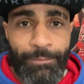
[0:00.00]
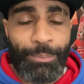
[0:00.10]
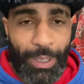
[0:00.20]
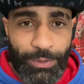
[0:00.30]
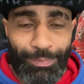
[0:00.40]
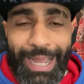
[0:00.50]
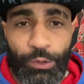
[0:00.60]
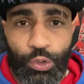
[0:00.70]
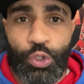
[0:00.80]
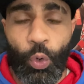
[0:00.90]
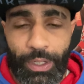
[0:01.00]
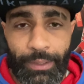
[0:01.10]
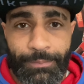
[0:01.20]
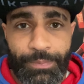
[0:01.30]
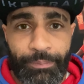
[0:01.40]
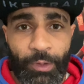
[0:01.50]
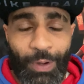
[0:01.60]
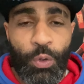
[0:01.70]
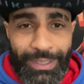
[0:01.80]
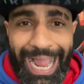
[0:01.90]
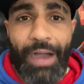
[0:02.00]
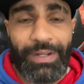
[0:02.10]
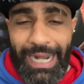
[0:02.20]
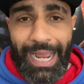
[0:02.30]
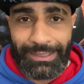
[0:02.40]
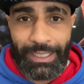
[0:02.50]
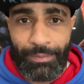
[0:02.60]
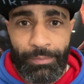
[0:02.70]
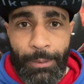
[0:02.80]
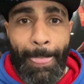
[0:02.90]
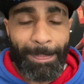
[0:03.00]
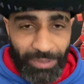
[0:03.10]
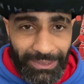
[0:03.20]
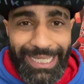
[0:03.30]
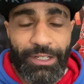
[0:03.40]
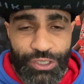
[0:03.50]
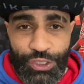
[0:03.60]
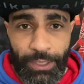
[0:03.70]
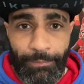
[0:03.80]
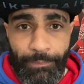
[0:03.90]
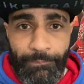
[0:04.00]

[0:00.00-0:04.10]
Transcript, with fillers: But it was Michael Jordan right, who galvanized them, the leadership,